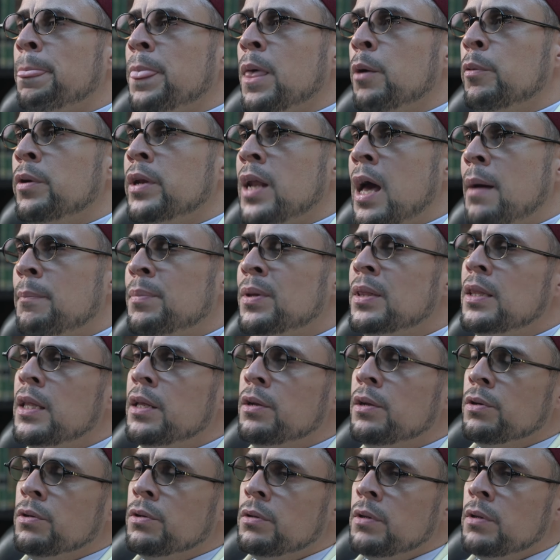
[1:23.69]
But we not
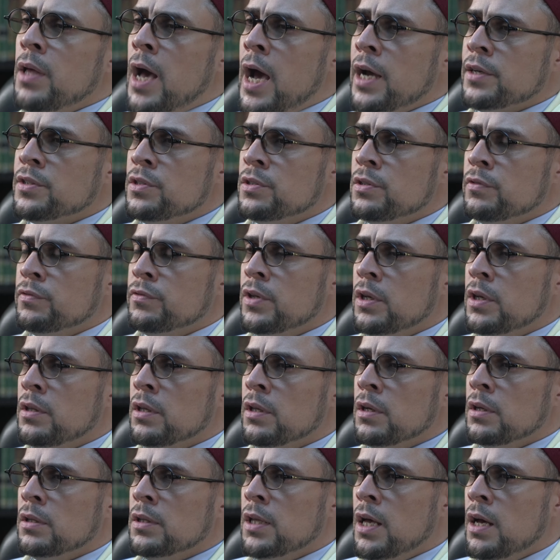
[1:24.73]
belittle actions of good
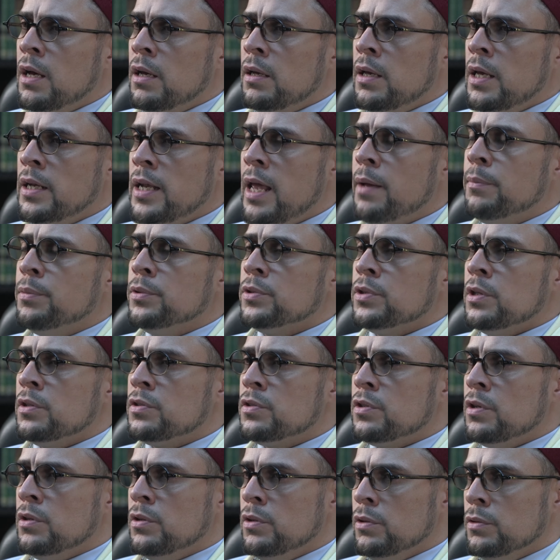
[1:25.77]
that Allah enables us
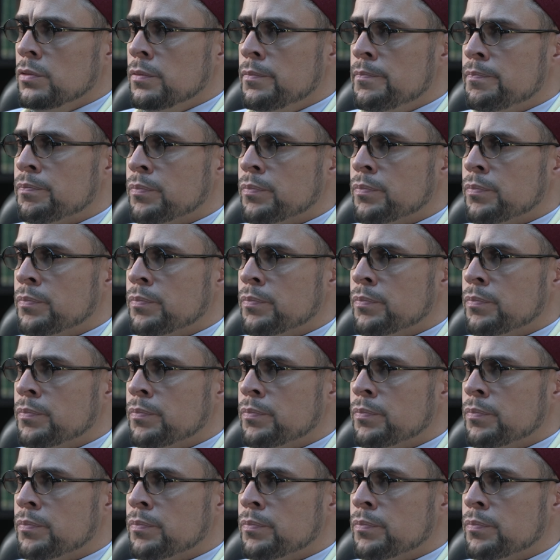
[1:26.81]
to do.